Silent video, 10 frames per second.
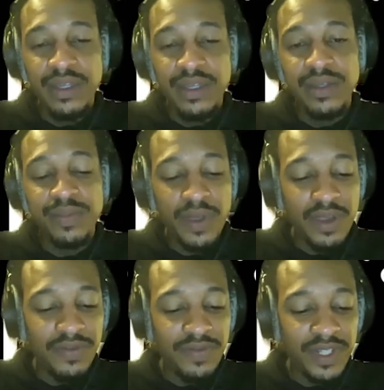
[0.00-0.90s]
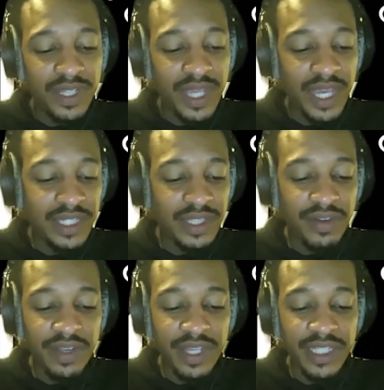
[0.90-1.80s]
departing from the things that
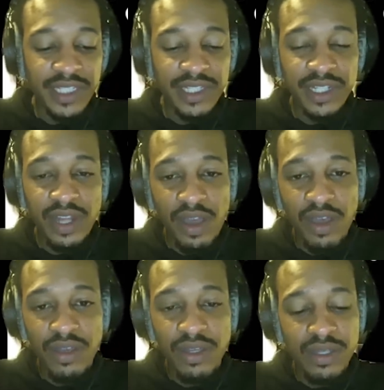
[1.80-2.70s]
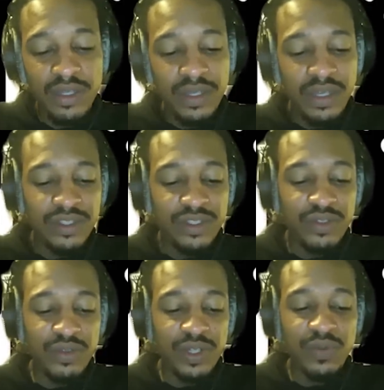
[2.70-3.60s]
are against the law, and
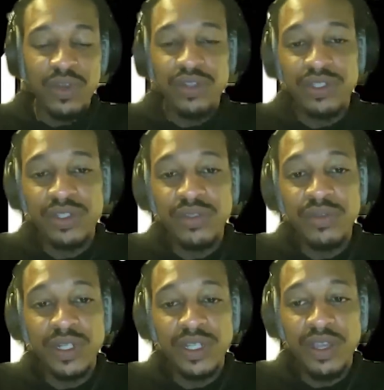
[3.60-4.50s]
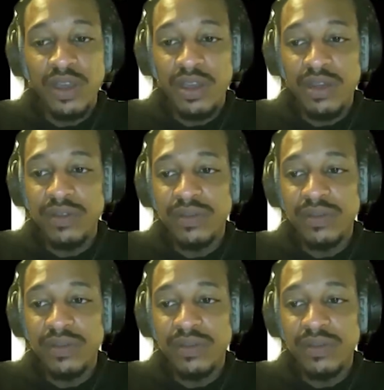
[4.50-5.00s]
truly wanting to do it in your heart.